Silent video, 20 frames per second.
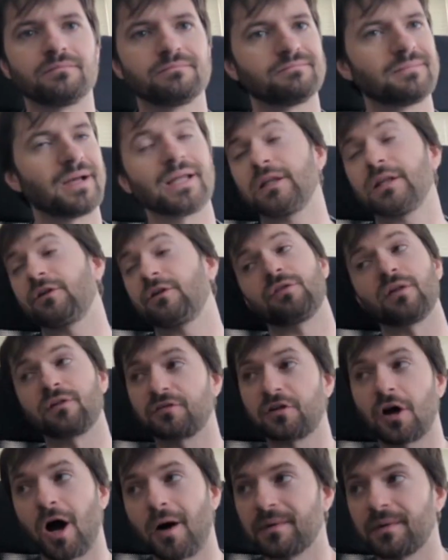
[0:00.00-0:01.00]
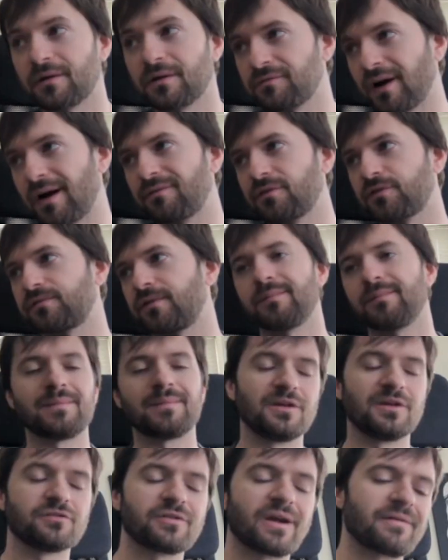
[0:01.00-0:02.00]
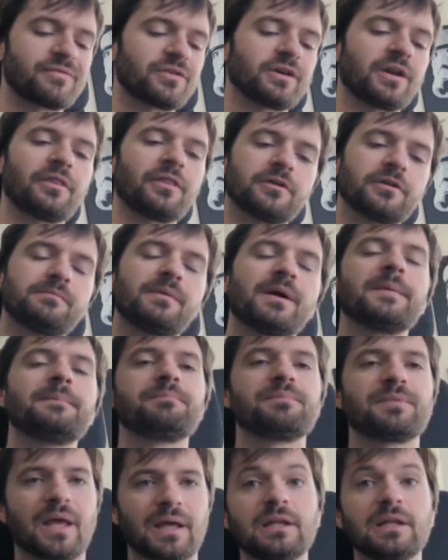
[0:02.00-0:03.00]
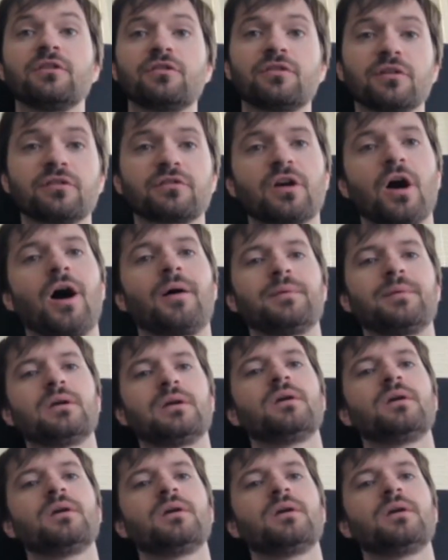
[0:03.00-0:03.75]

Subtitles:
at least this copy of Rival's Fall. Maybe he's drafted another, but at least this copy.